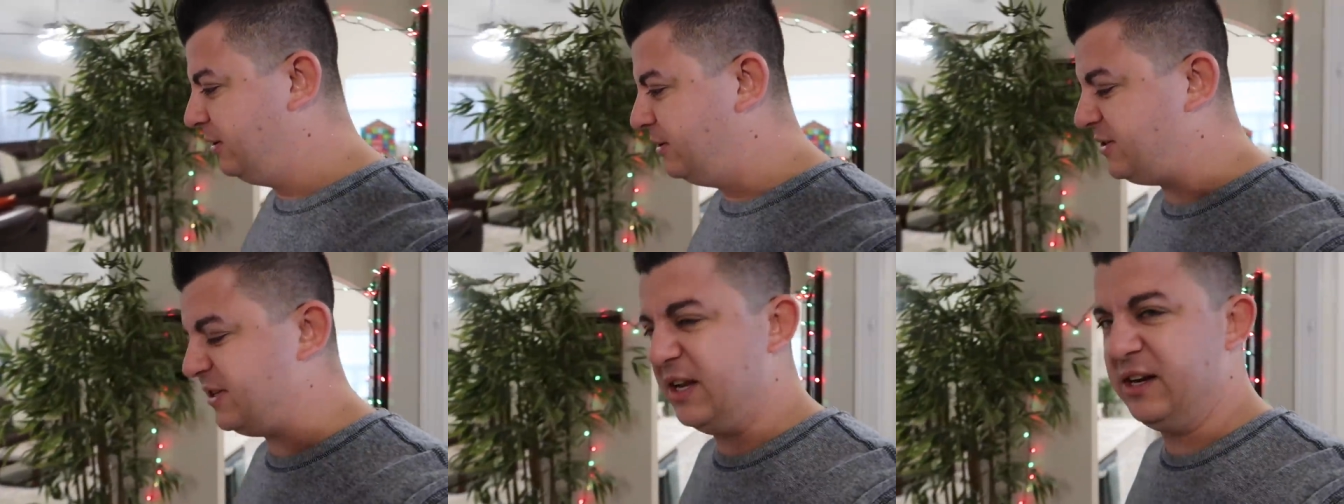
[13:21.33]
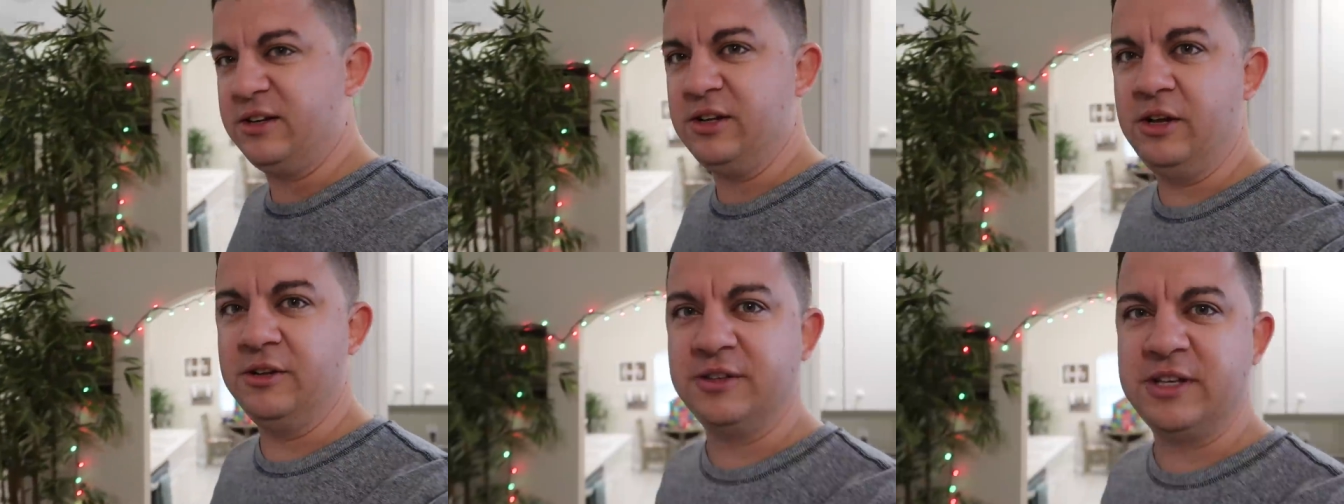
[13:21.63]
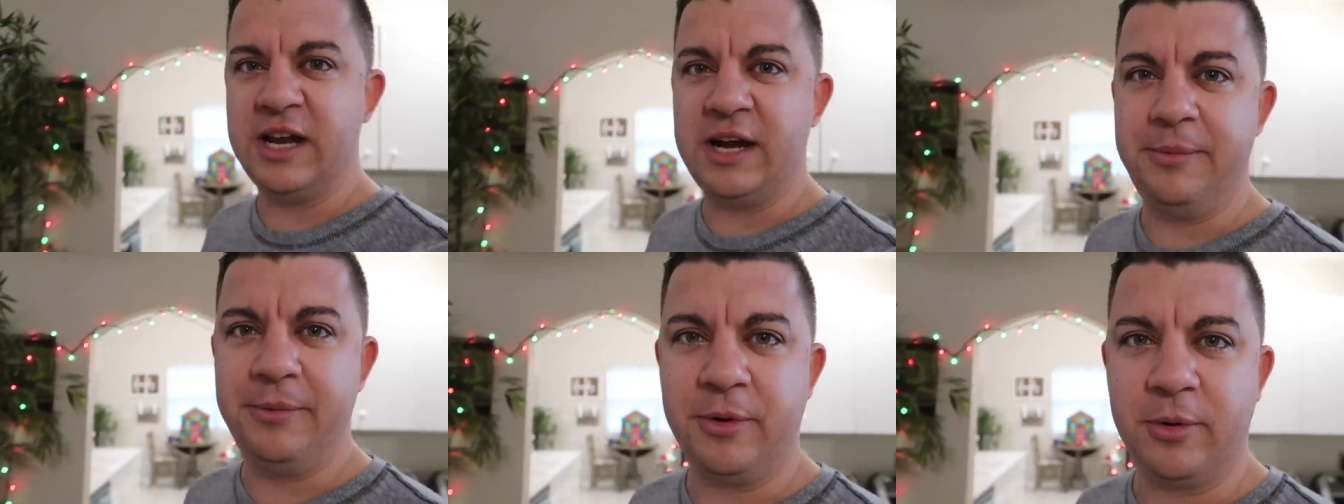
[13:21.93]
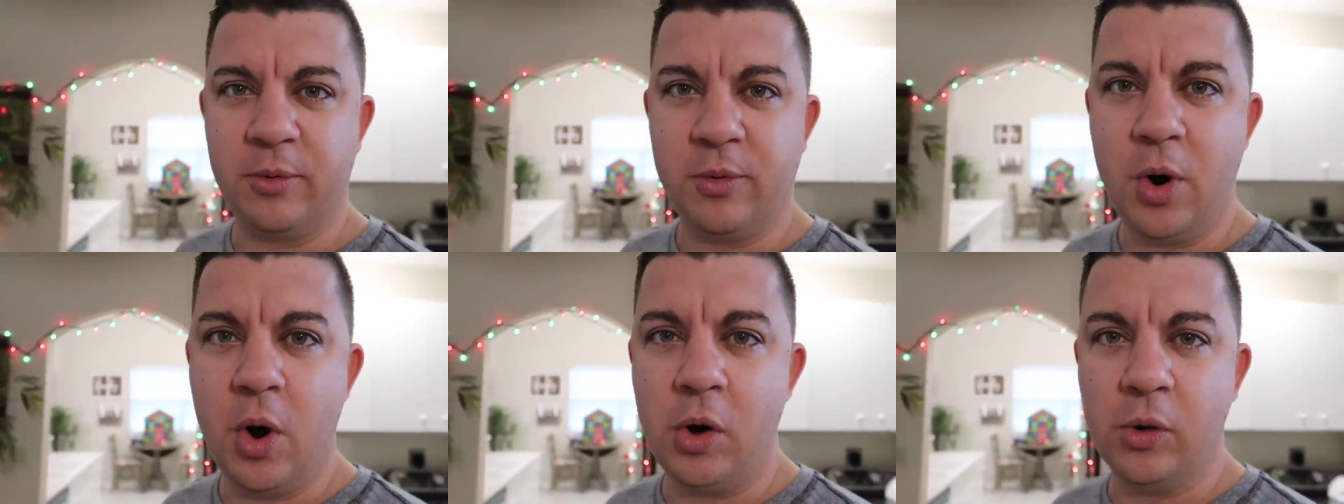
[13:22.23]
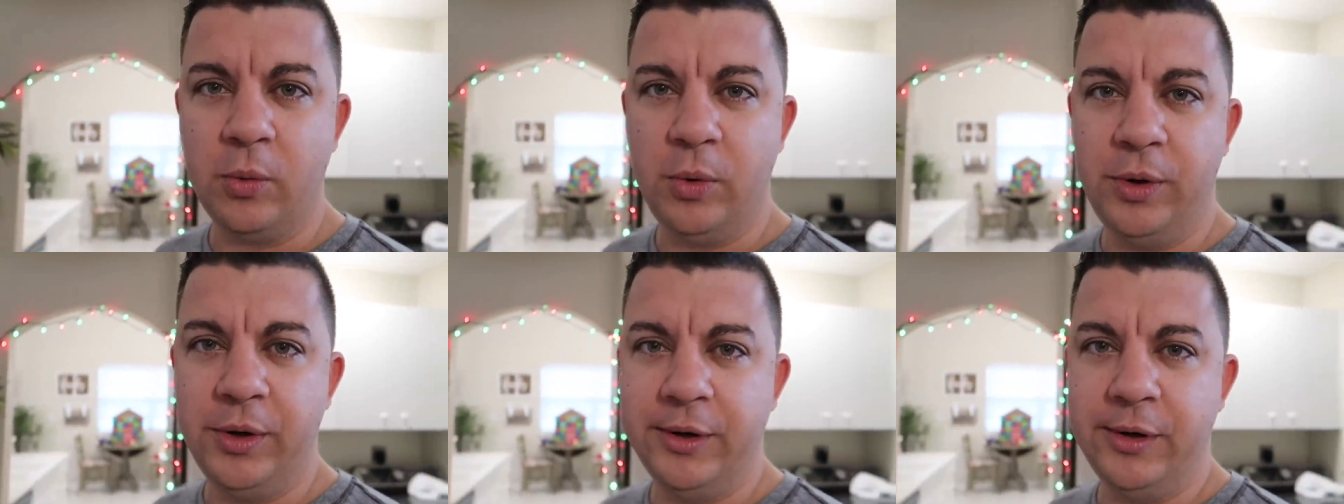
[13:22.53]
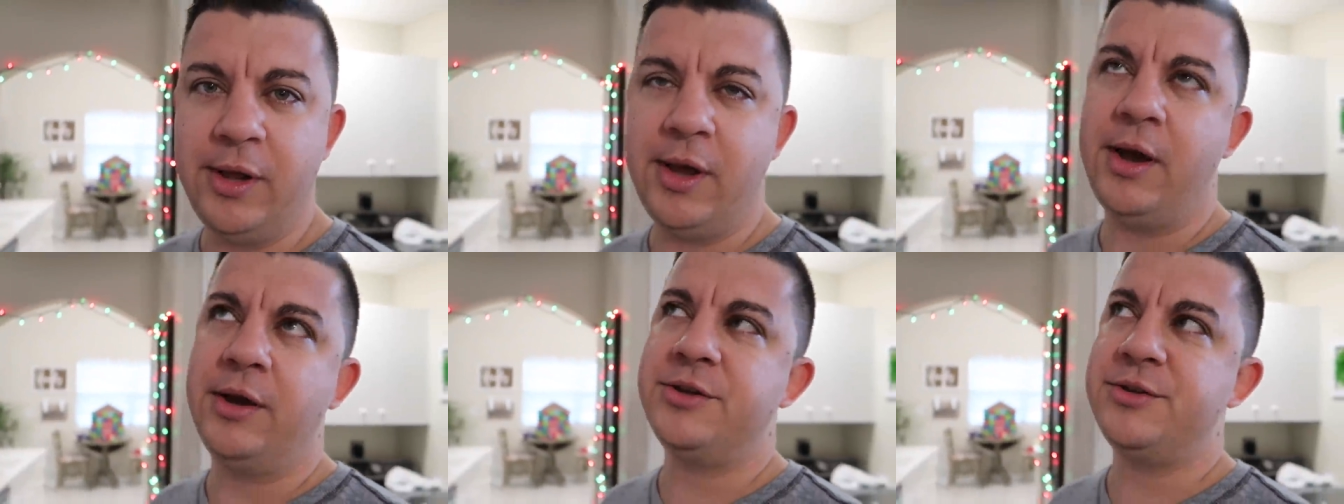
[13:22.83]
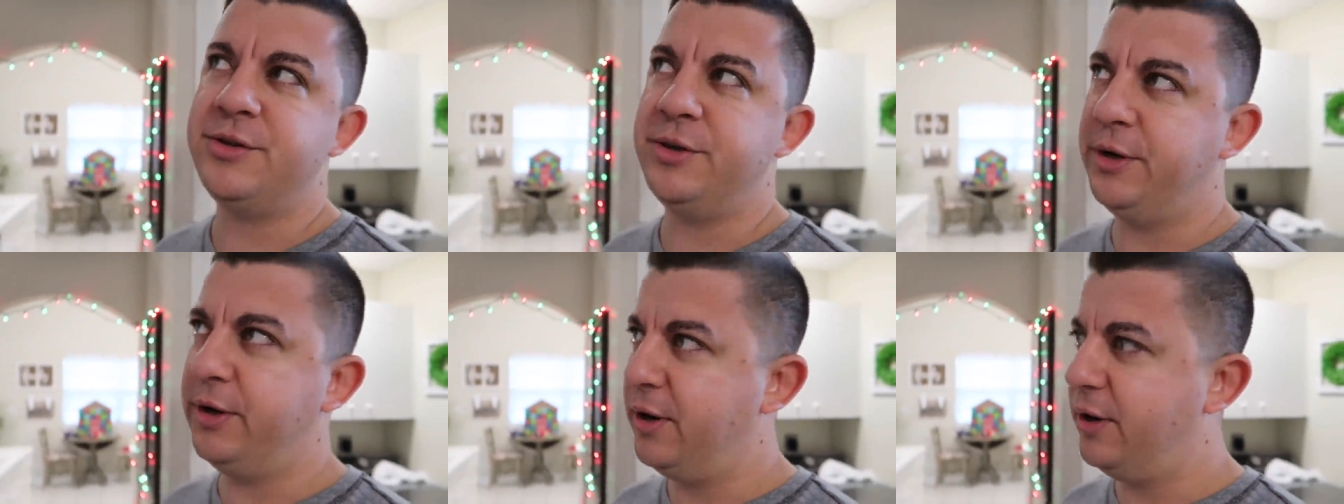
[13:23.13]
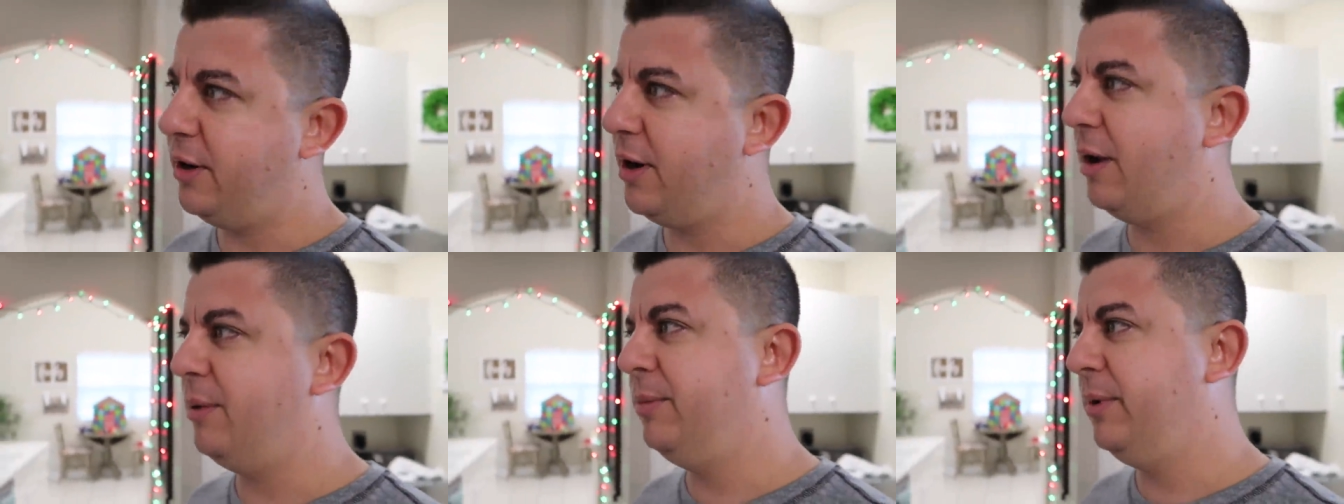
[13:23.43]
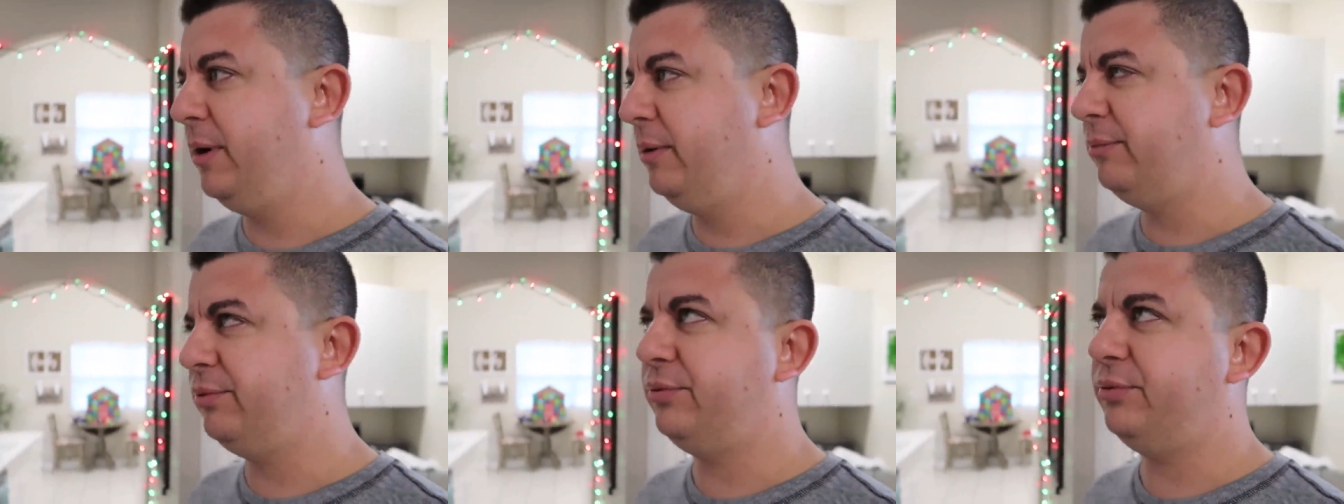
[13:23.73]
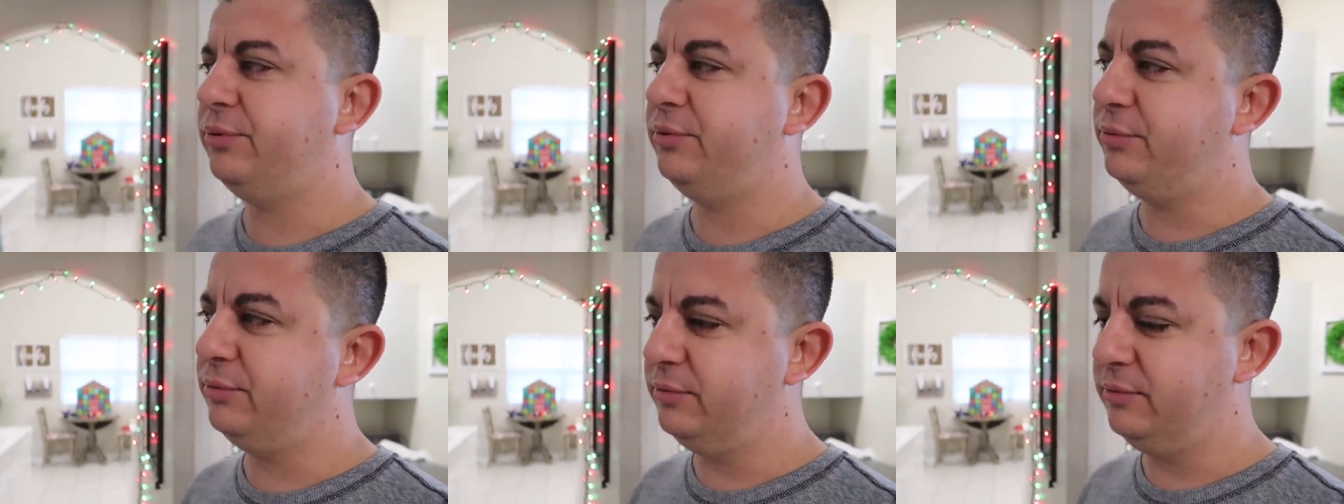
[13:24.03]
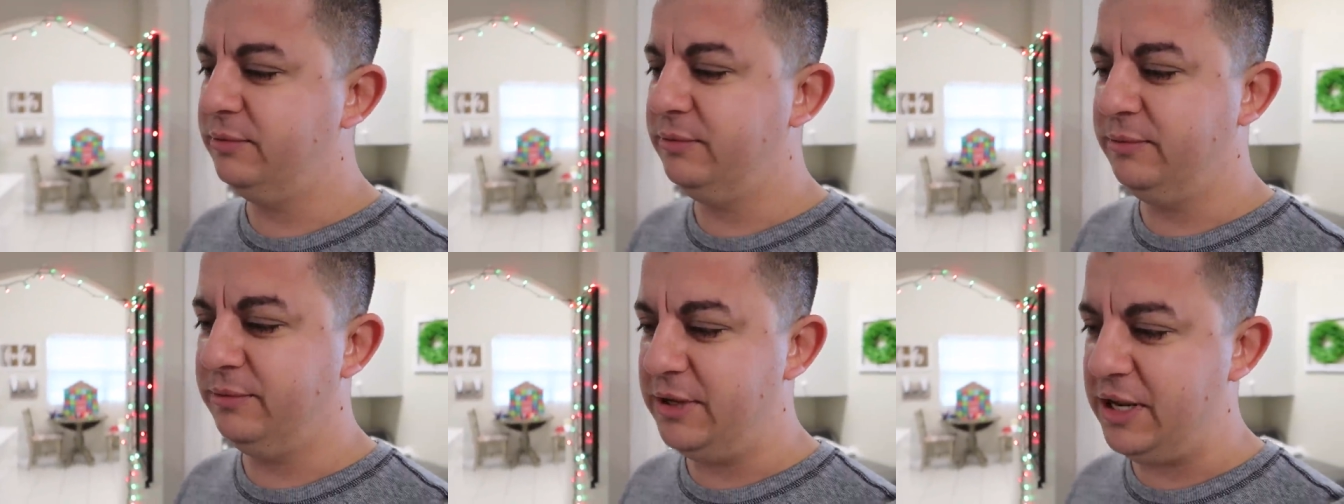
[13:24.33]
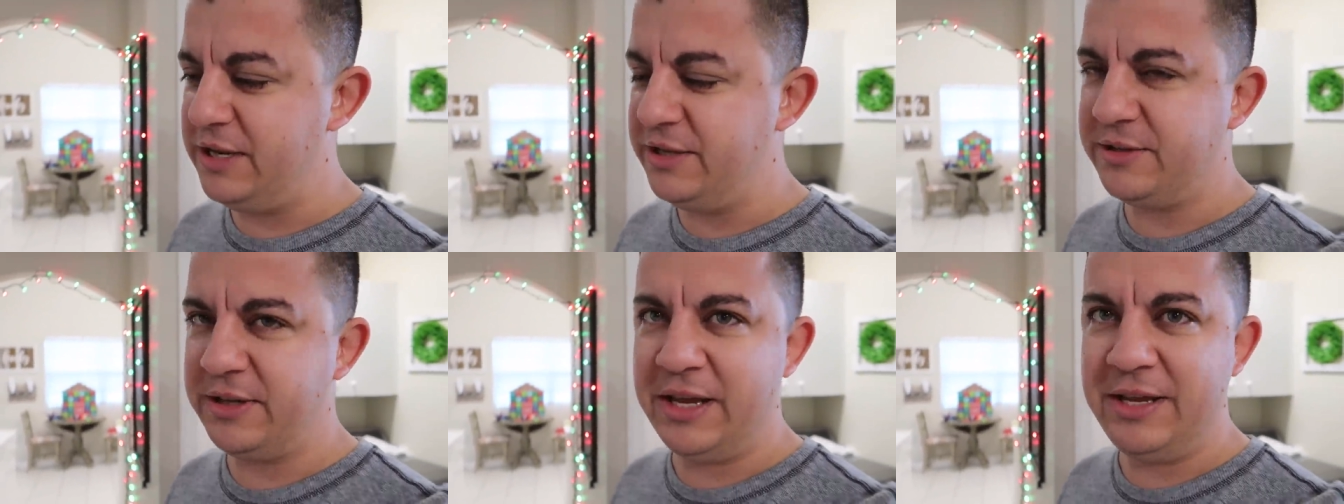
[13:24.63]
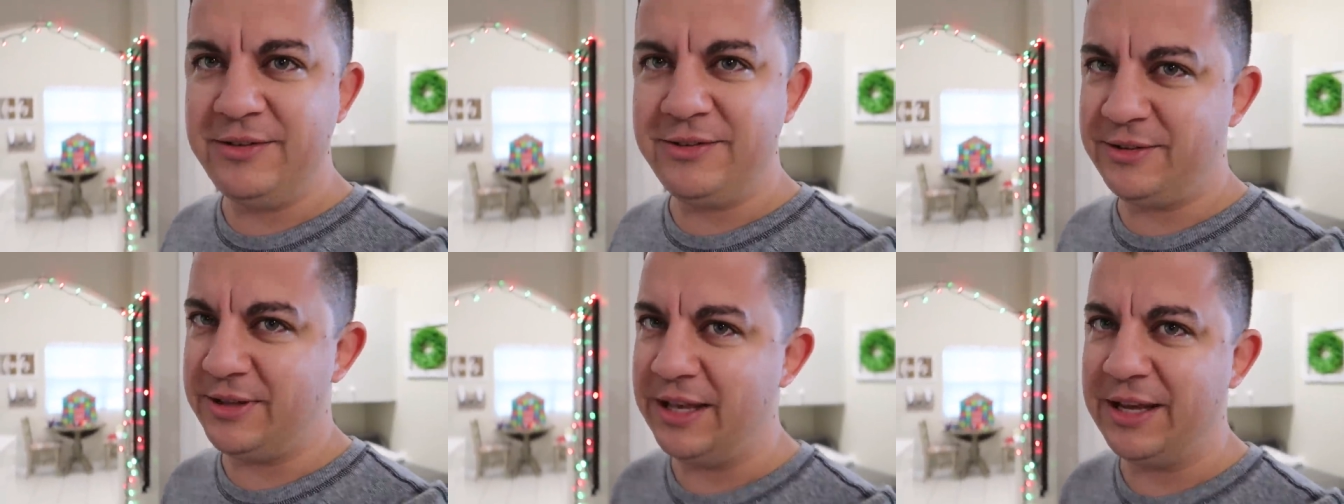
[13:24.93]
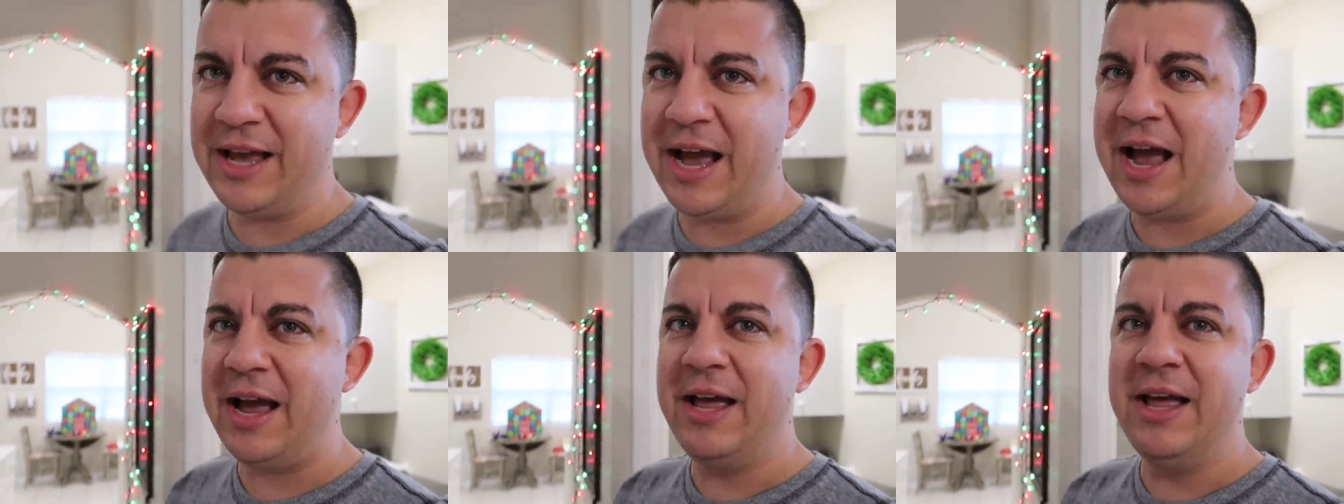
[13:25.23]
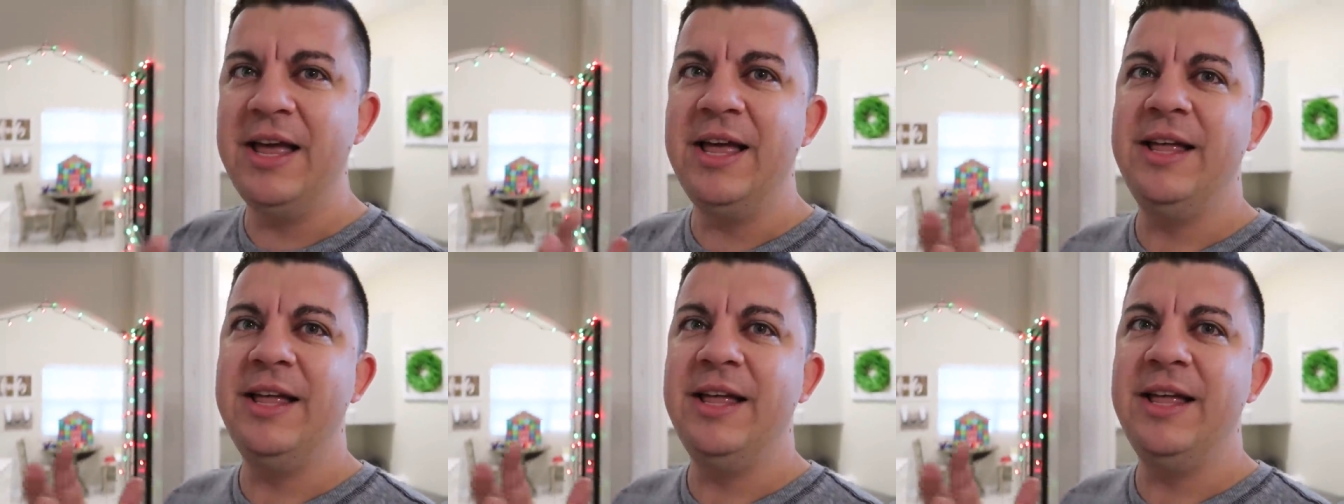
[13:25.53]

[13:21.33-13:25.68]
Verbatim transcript: Santa Claus got him the wrong one last year. I mean, he's he's the guy.